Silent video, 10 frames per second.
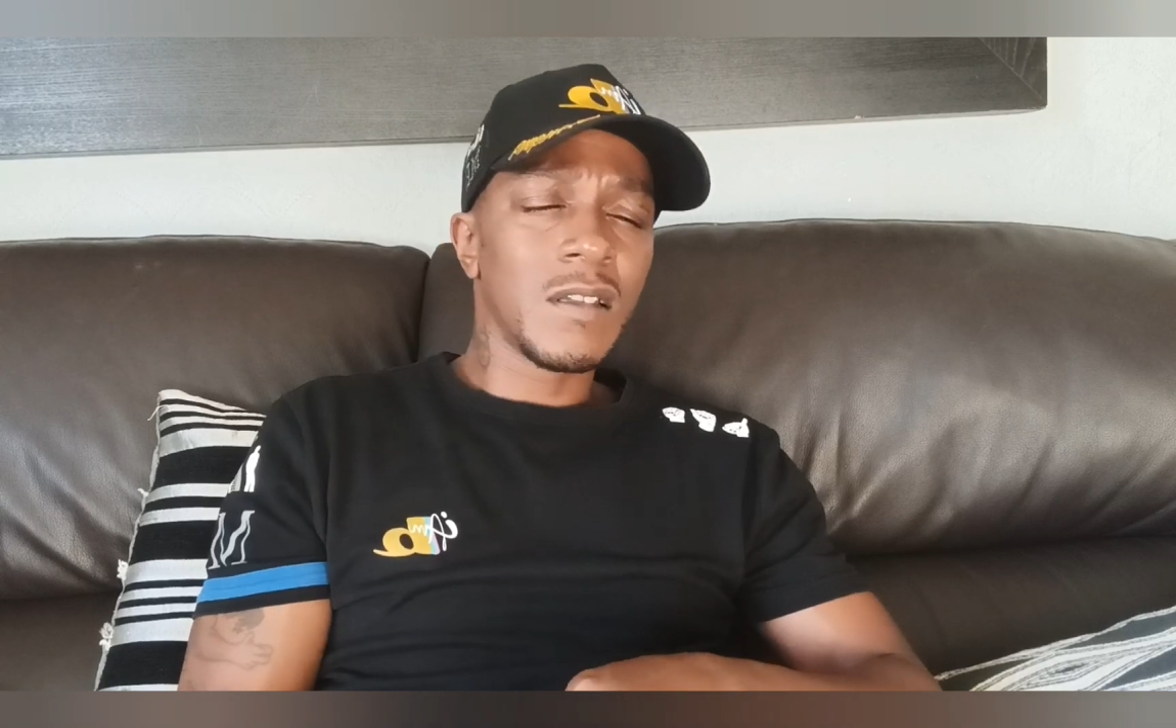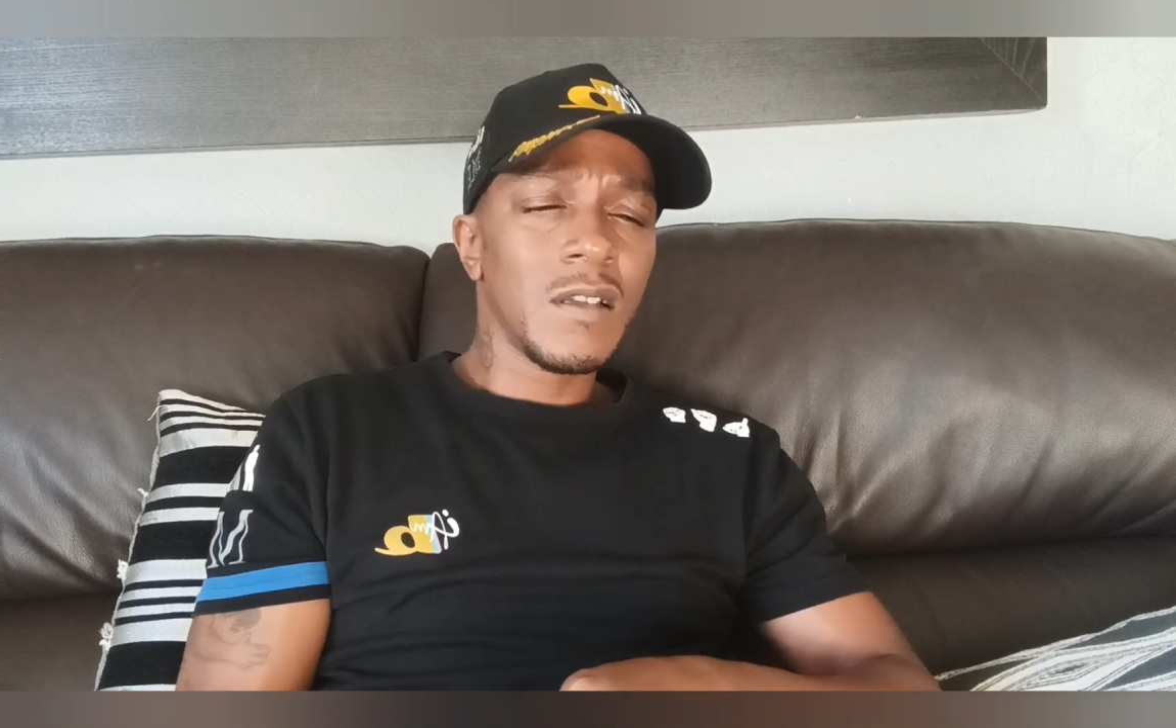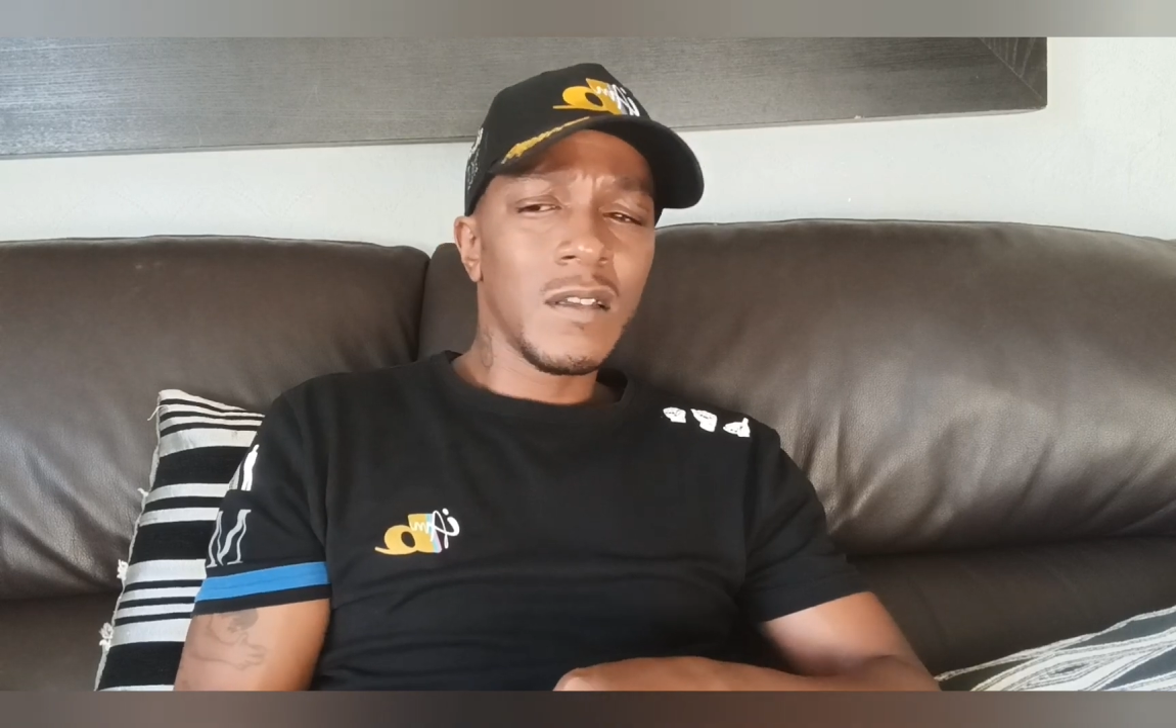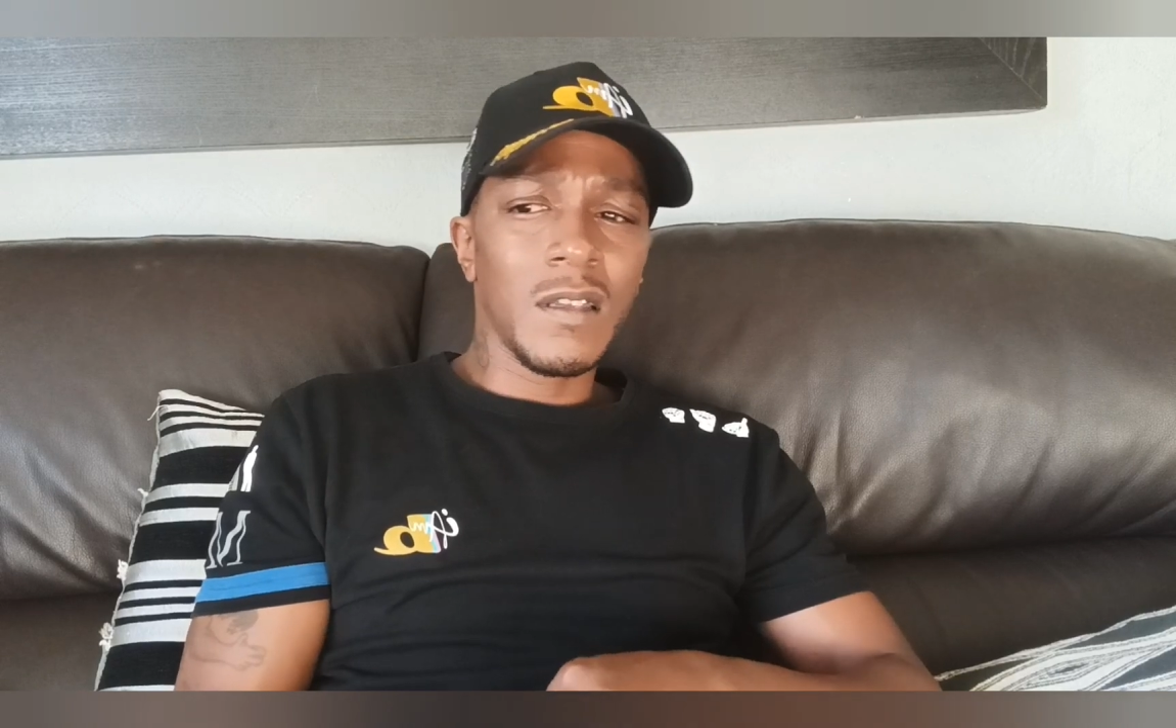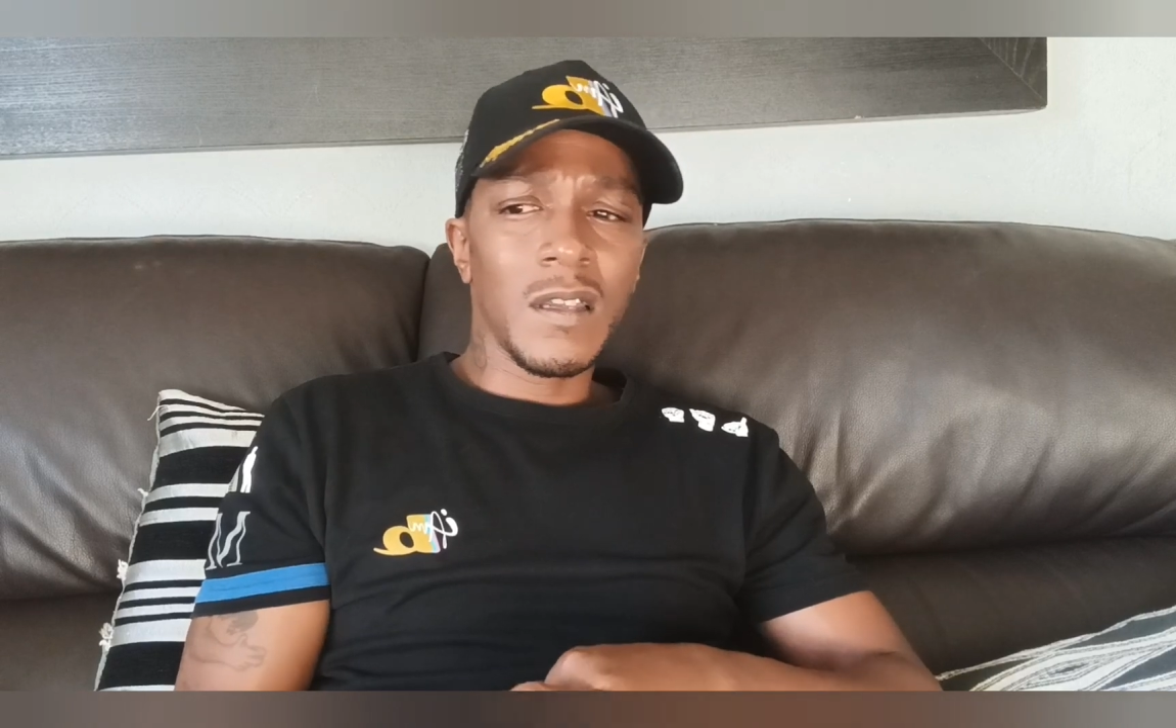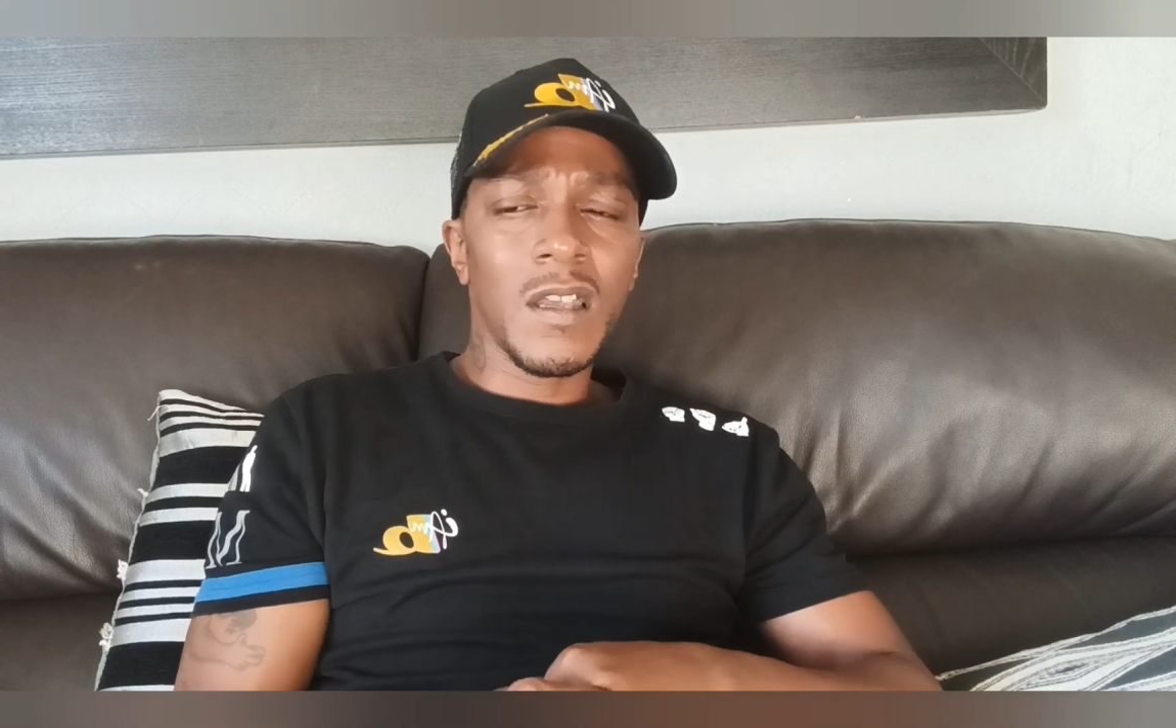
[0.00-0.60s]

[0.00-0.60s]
Yeah.